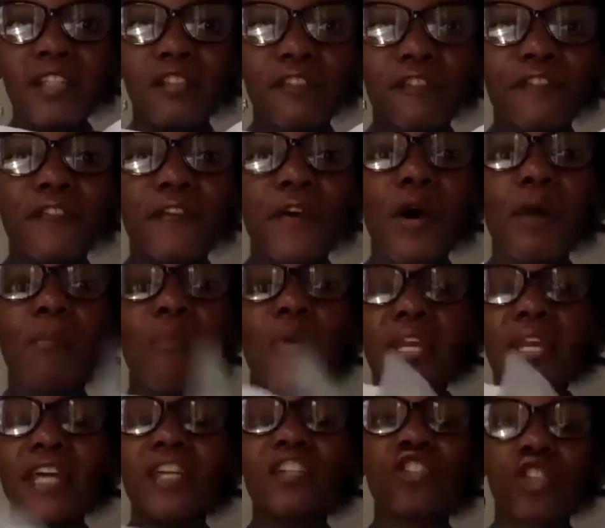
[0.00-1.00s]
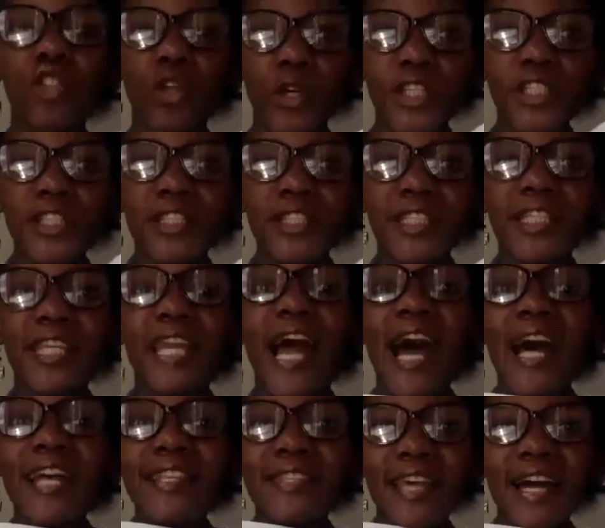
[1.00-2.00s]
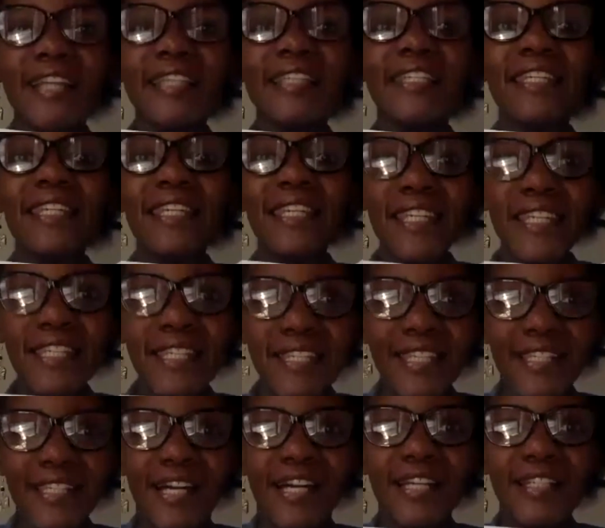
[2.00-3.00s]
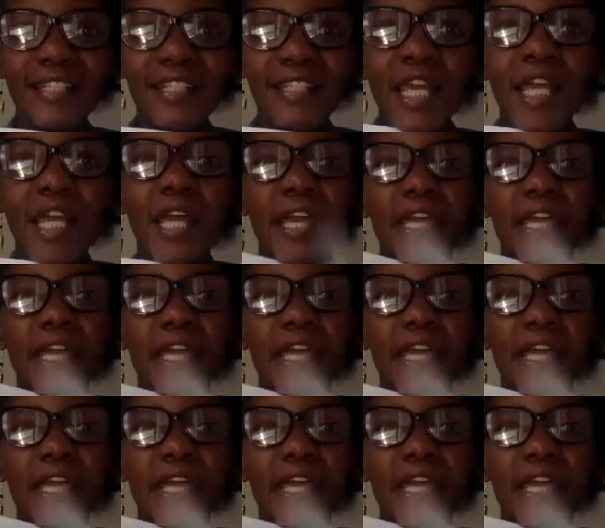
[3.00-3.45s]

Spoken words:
Right from when I joined as an intern